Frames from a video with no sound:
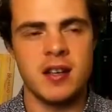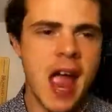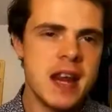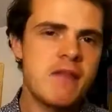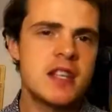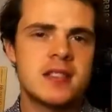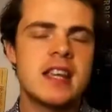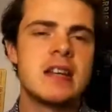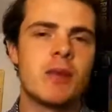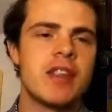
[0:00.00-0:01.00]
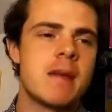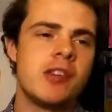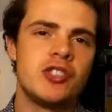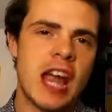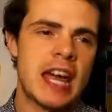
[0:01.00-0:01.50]
In every scene with him
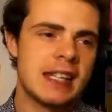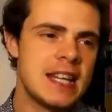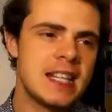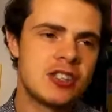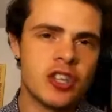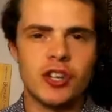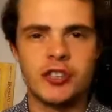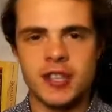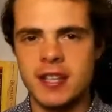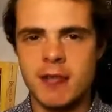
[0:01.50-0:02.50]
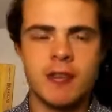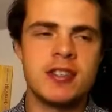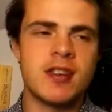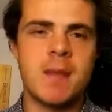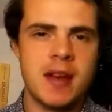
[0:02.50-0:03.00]
and Jane, he shows a different
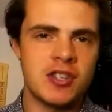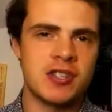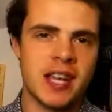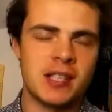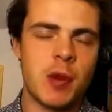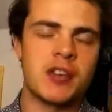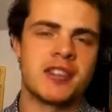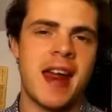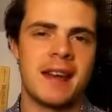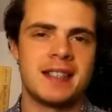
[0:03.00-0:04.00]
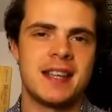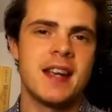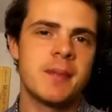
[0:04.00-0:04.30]
dimension to his personality.